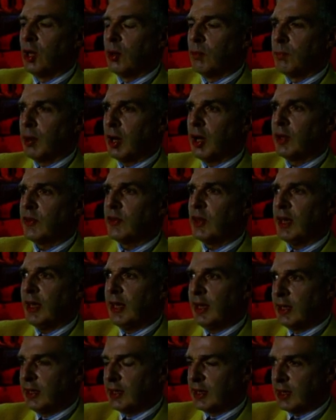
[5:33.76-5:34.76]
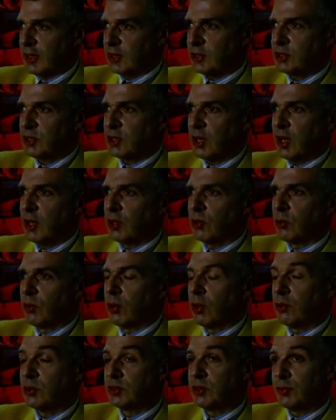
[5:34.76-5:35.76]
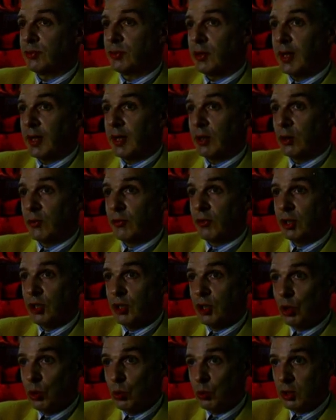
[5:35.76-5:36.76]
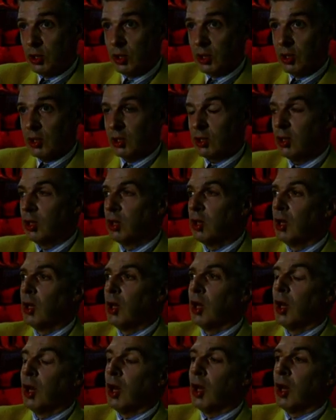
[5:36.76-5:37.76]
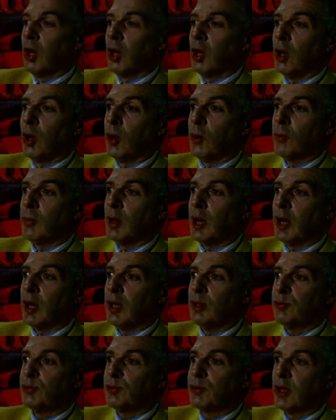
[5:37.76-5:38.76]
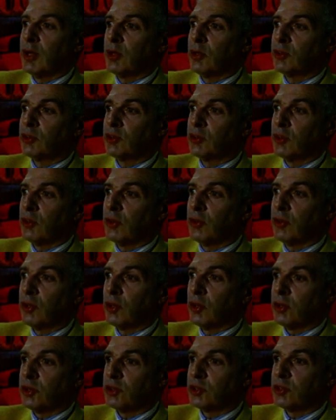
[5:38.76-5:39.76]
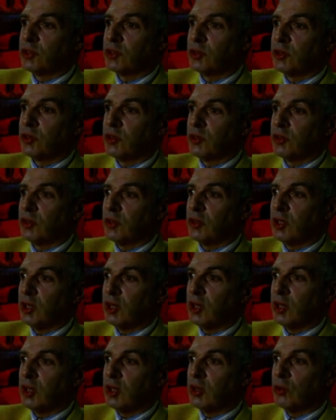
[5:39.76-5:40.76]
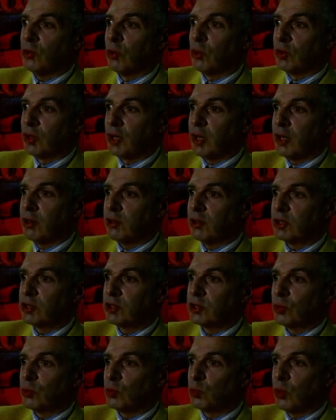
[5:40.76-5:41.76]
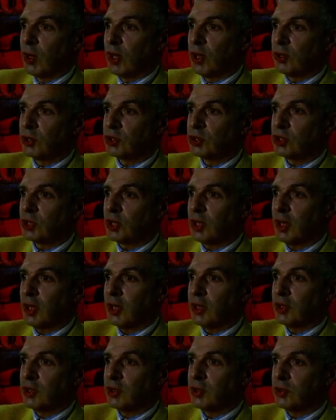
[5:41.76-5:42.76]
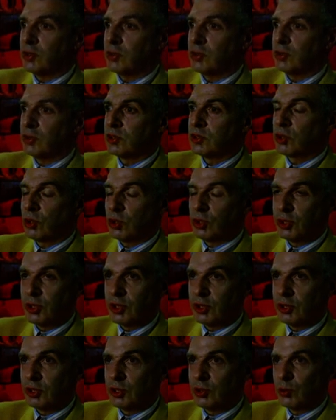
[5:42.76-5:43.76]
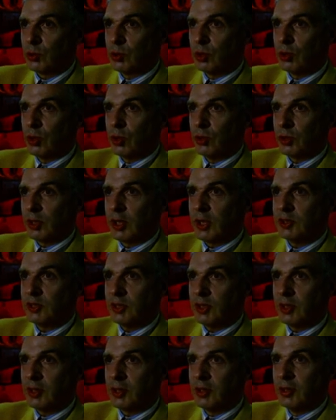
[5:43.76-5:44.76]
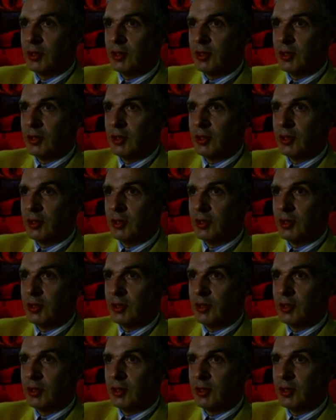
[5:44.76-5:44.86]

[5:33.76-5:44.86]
by the English, and although it's a flag of the Union, I felt that the Northern Irish, Welsh, and Scottish were not getting